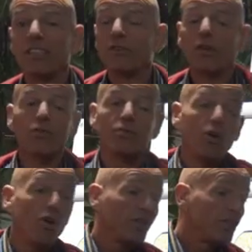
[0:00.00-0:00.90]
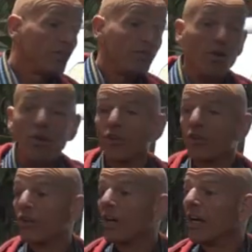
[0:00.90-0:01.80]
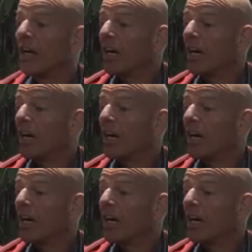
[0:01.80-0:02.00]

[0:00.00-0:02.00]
You can work, you do all your